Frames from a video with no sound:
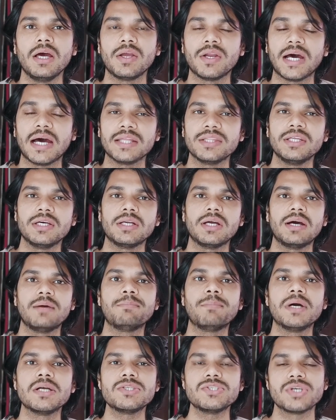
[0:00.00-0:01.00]
rather
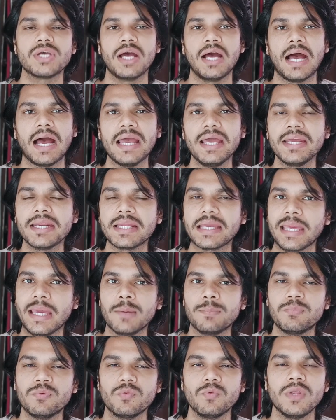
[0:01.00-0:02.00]
a much higher
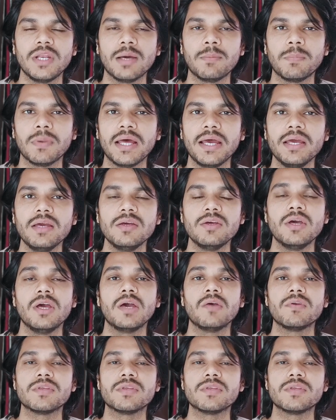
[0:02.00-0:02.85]
cap will apply,